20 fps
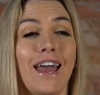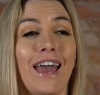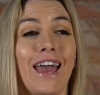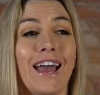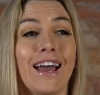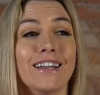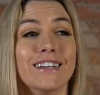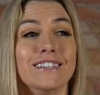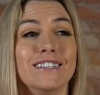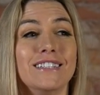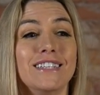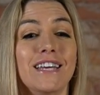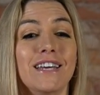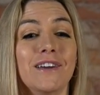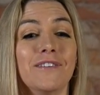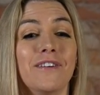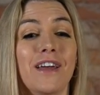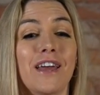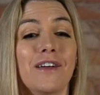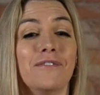and
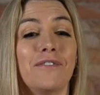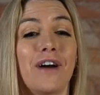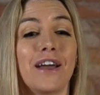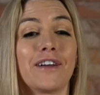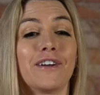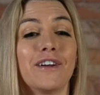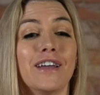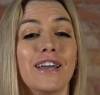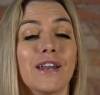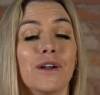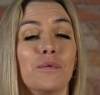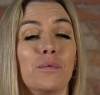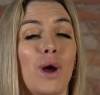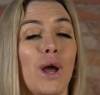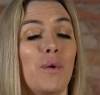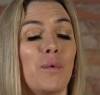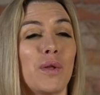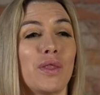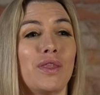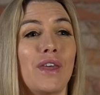see if, if i could get
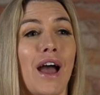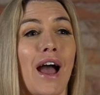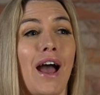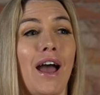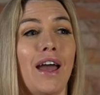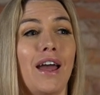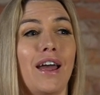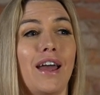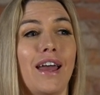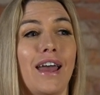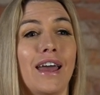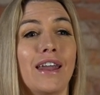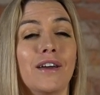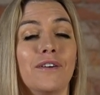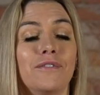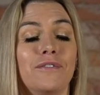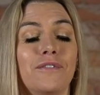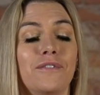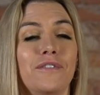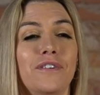away with that and
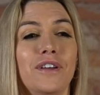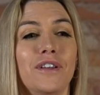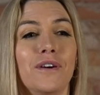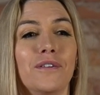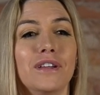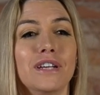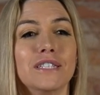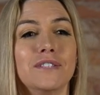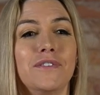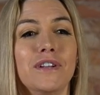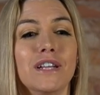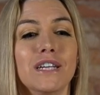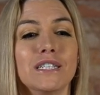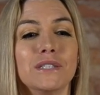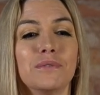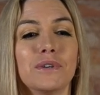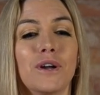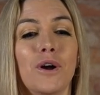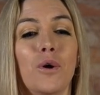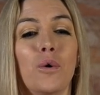if you know these
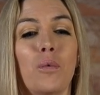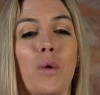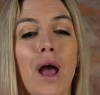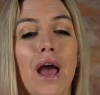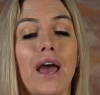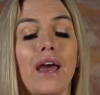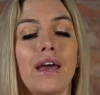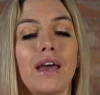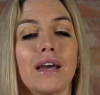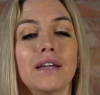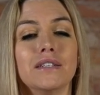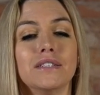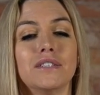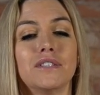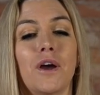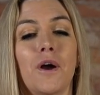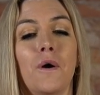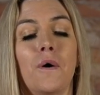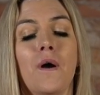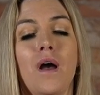feelings would go away and
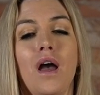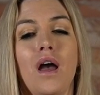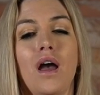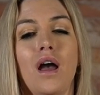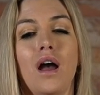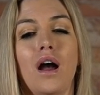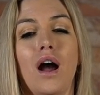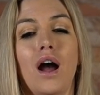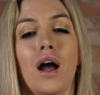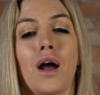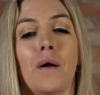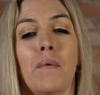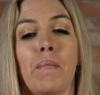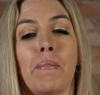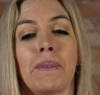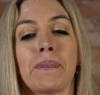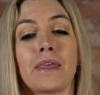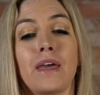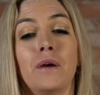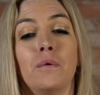so
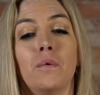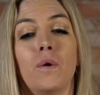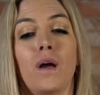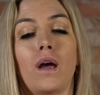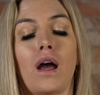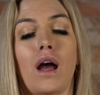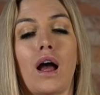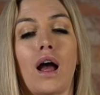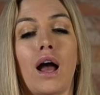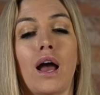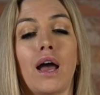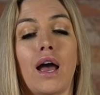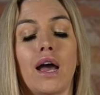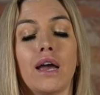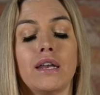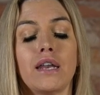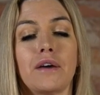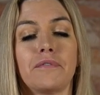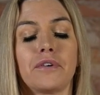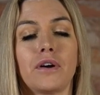um it I,
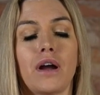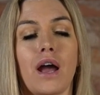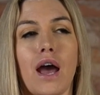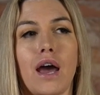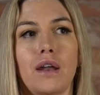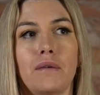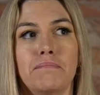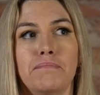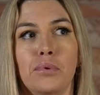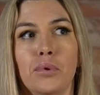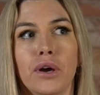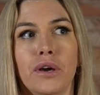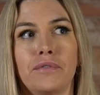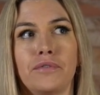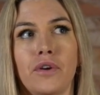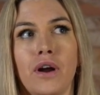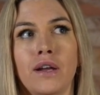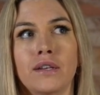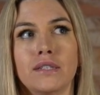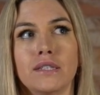I never had a
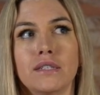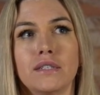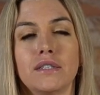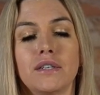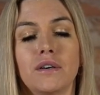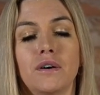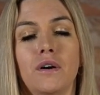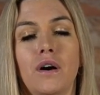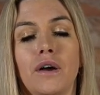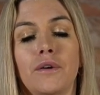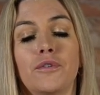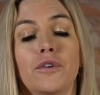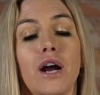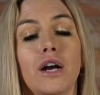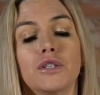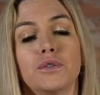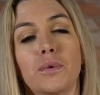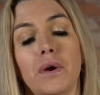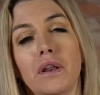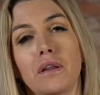boyfriend until i
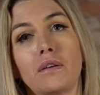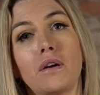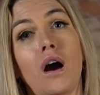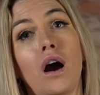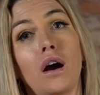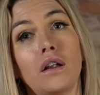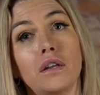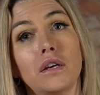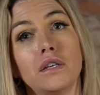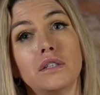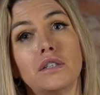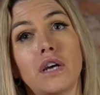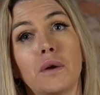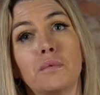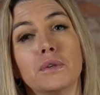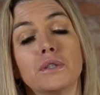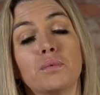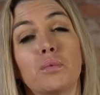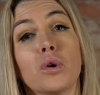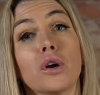graduated college i
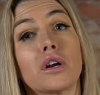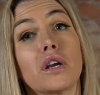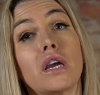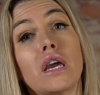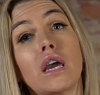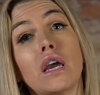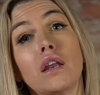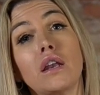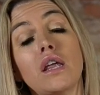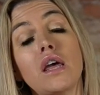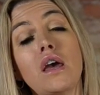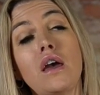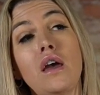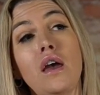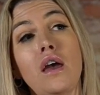was working